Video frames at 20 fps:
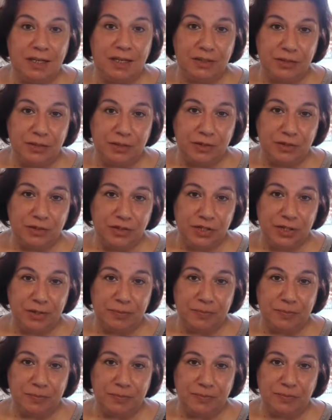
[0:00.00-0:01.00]

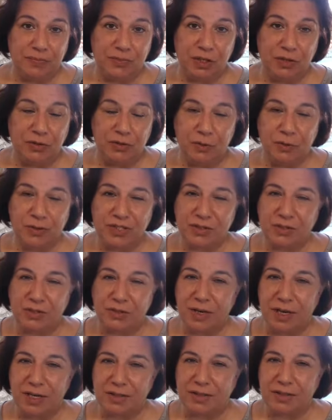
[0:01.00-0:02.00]
energy. You know,
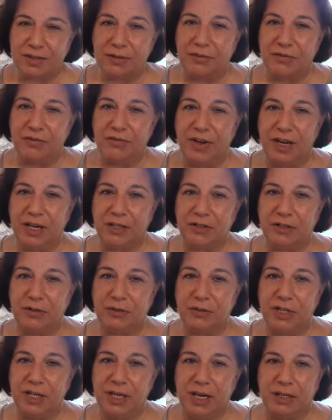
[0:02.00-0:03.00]
stress affect
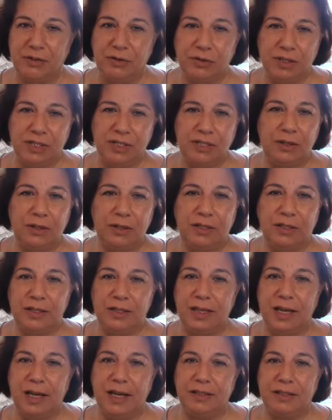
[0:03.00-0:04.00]
you. The adrenal
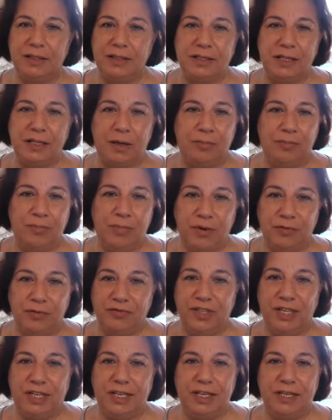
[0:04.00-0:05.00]
gland is
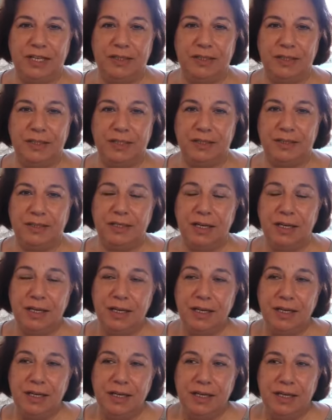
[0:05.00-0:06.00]
above the kidneys.
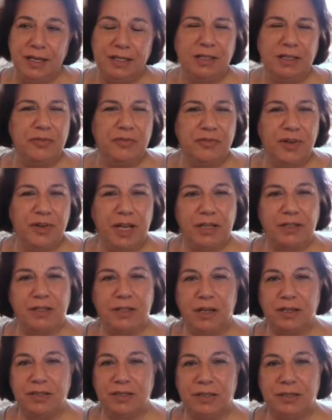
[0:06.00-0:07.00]
It
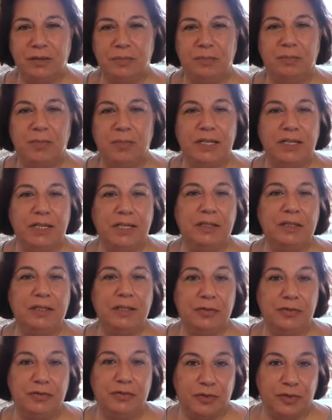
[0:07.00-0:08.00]
affects us in many
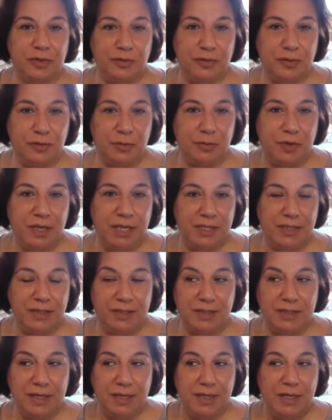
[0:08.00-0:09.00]
different
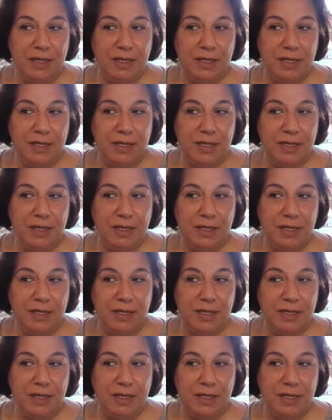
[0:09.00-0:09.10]
ways.